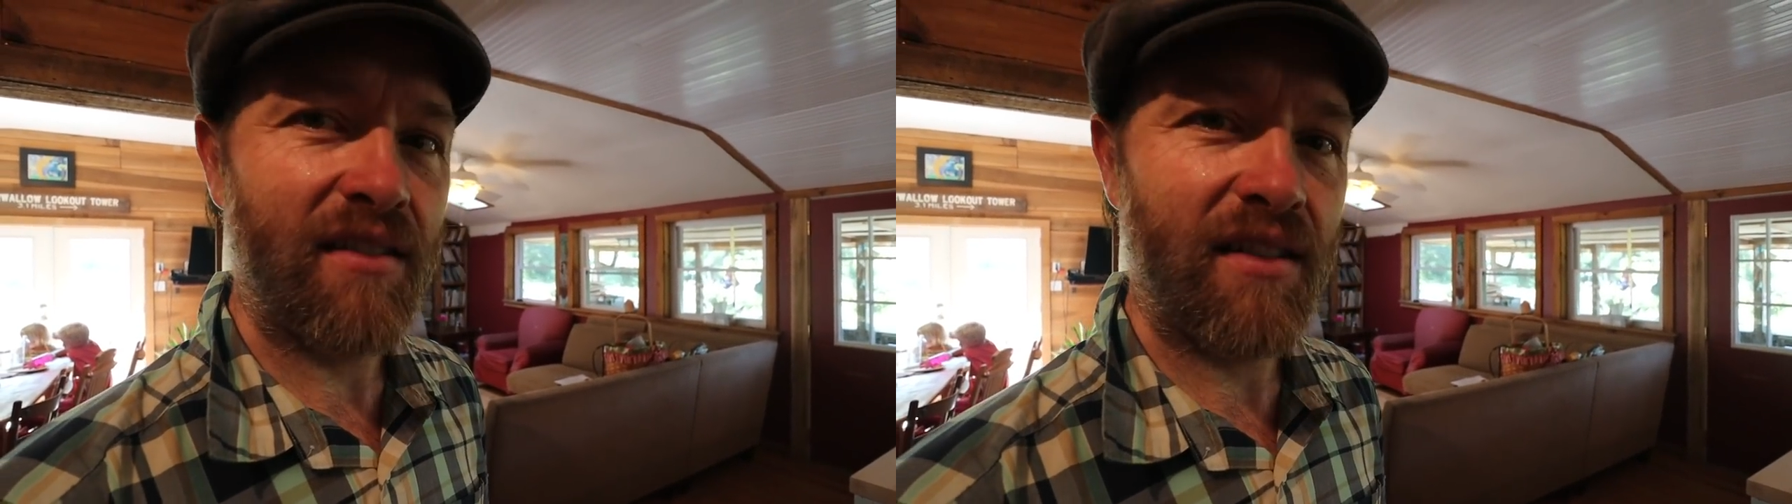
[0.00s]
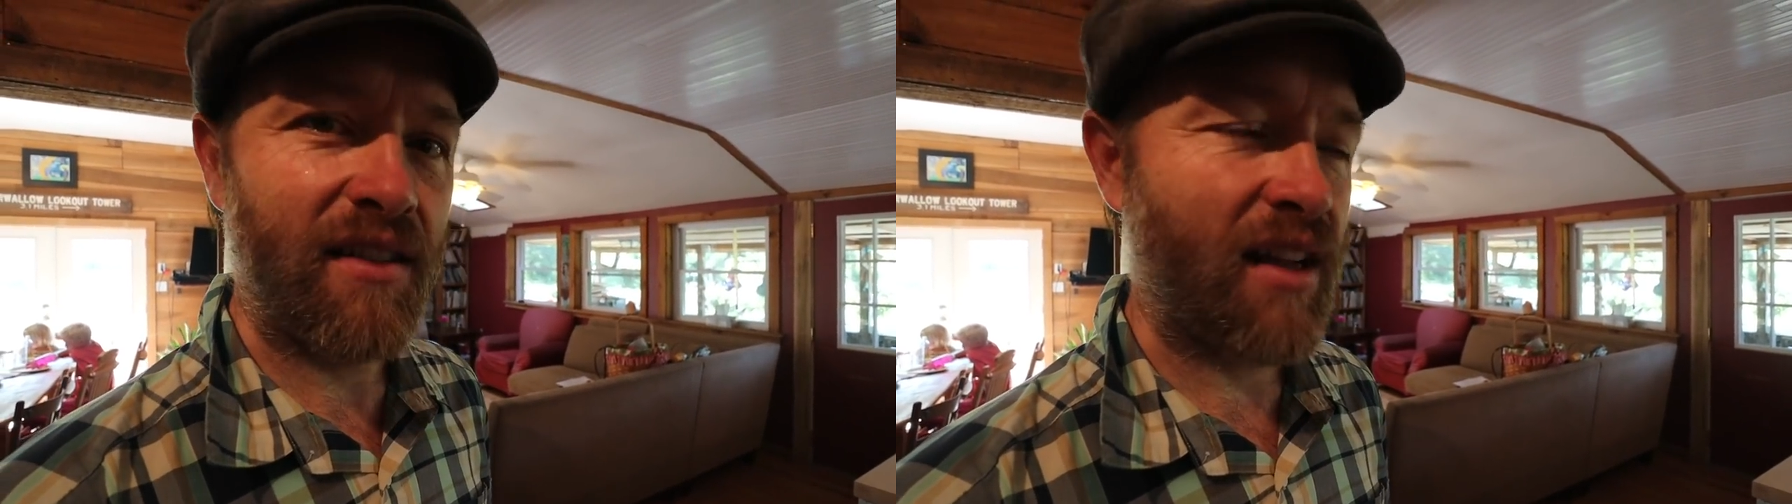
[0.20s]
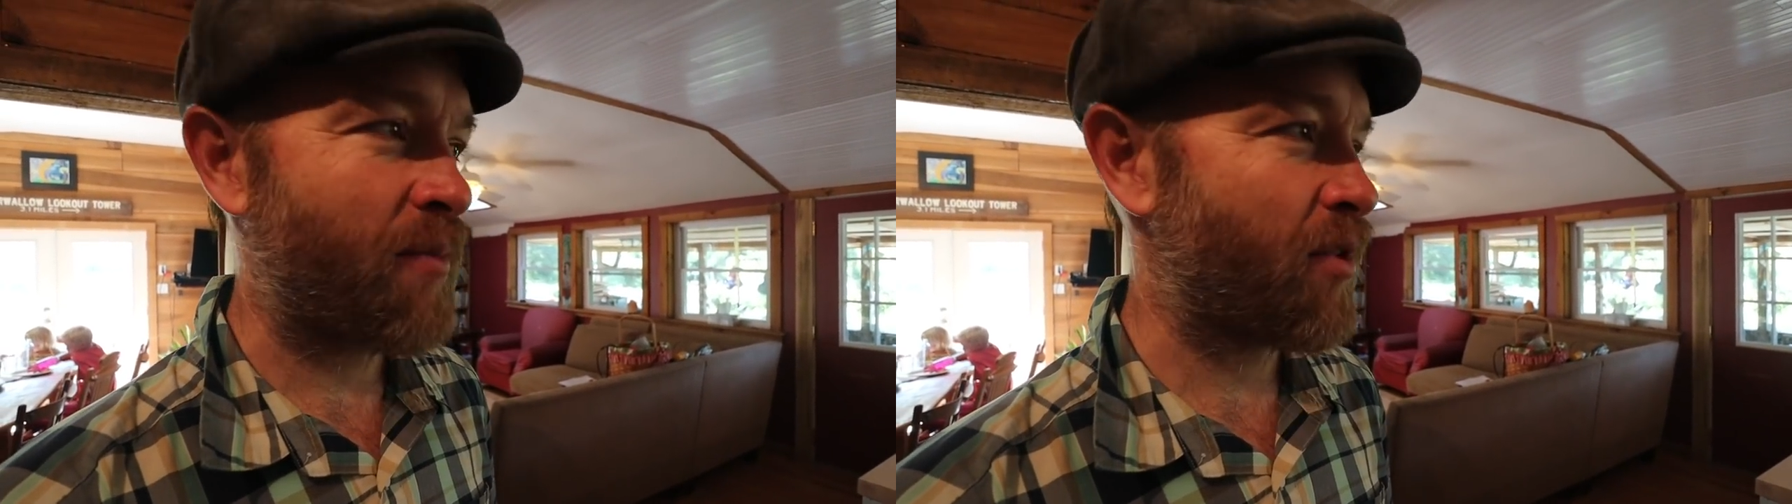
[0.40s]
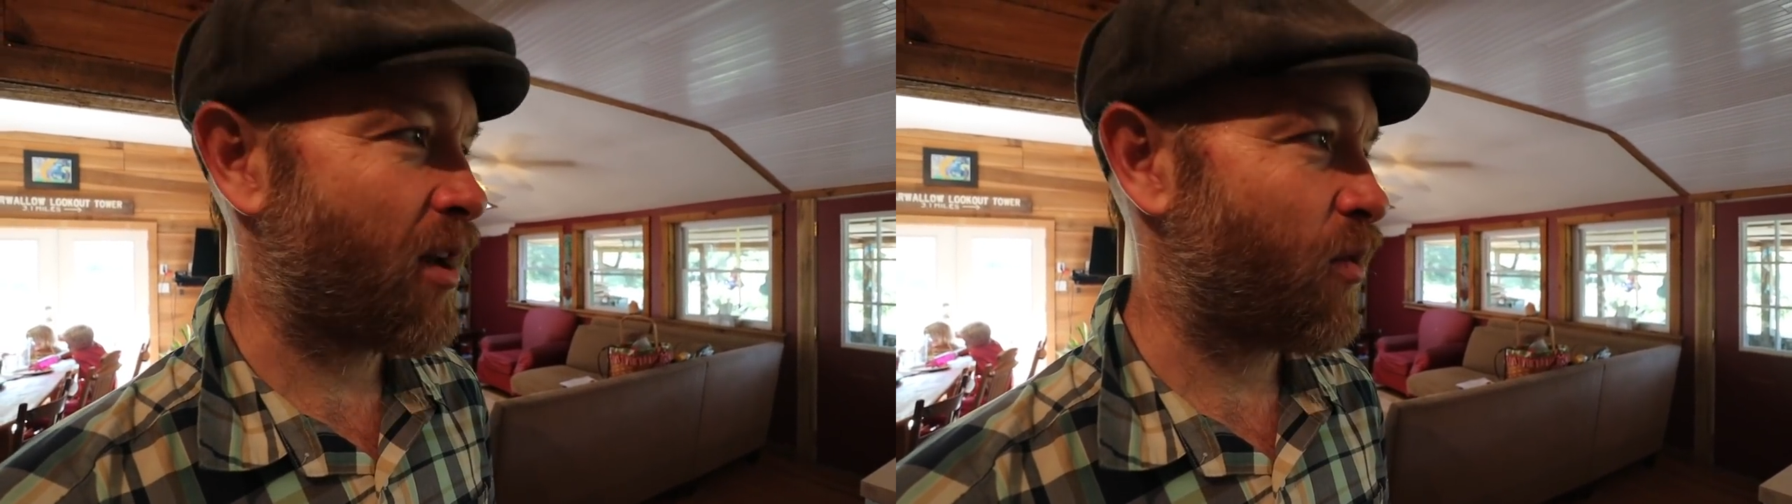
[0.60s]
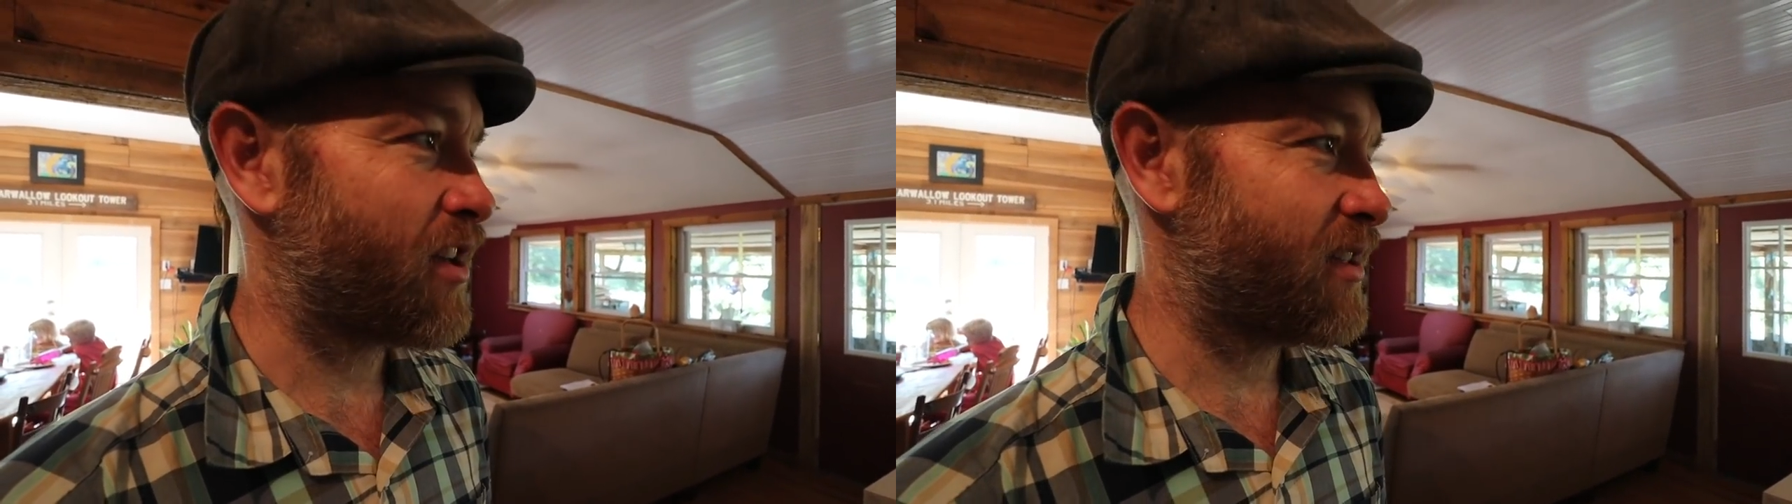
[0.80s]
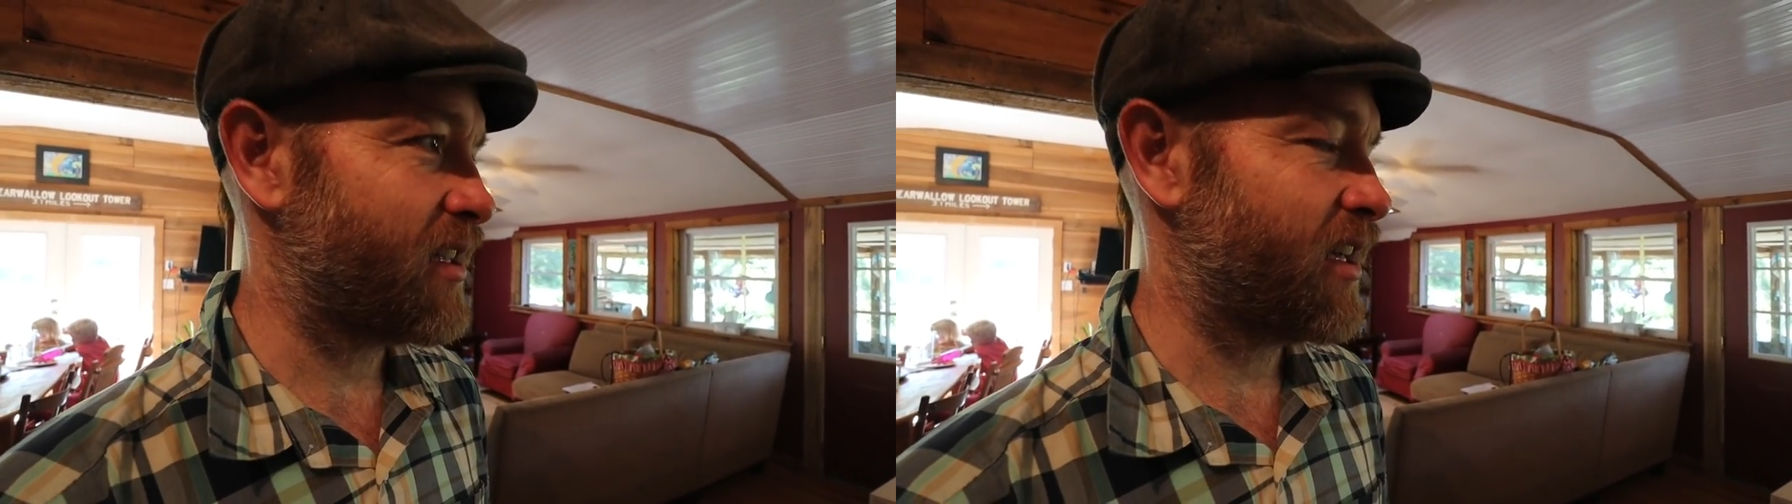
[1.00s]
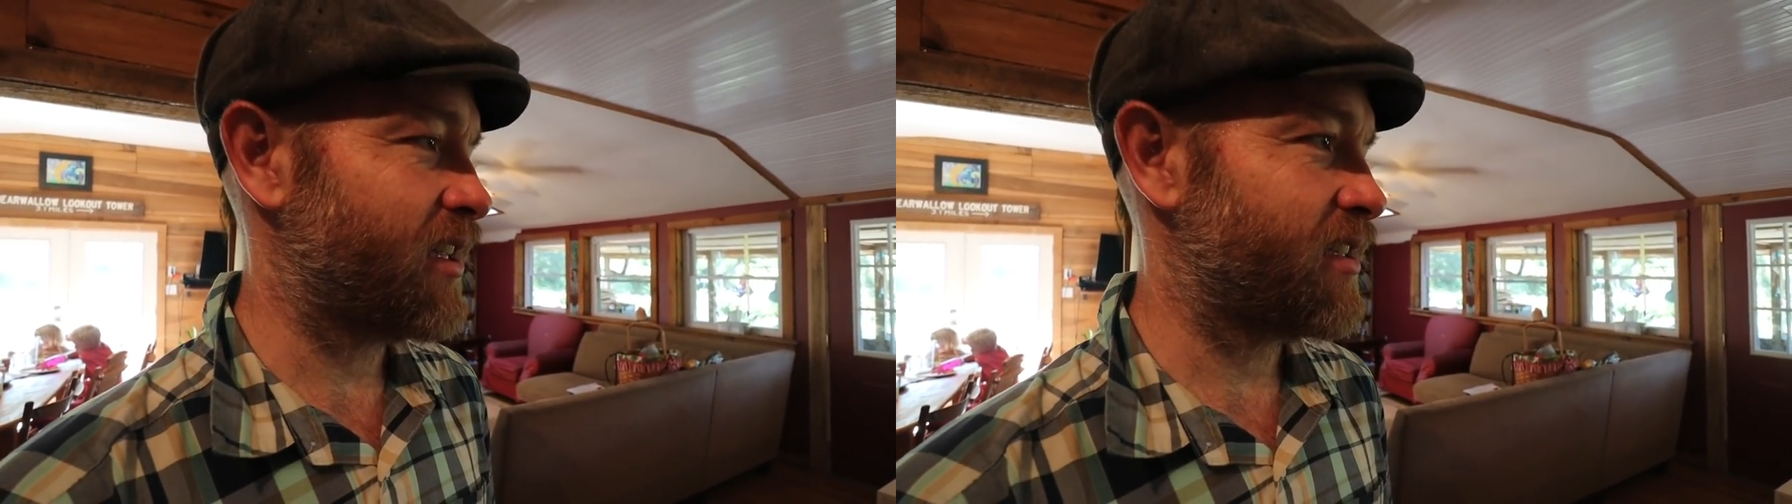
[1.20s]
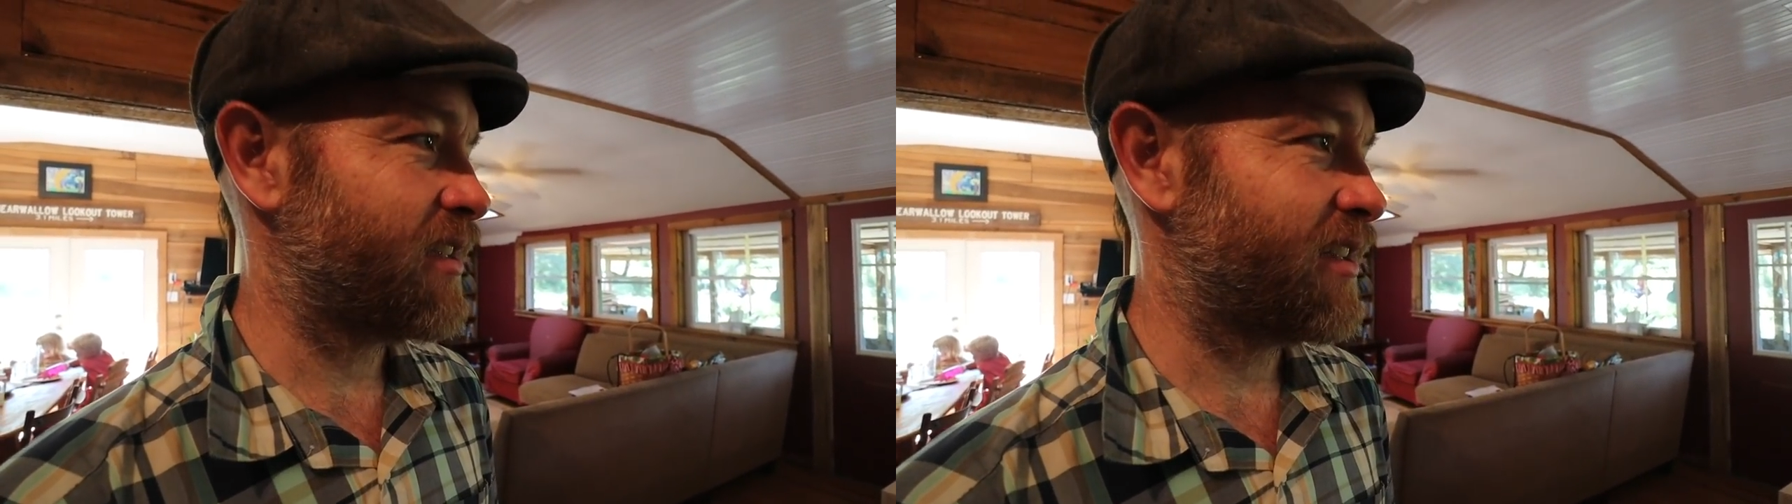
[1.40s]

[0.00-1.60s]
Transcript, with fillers: A couple I'm gonna want to sit.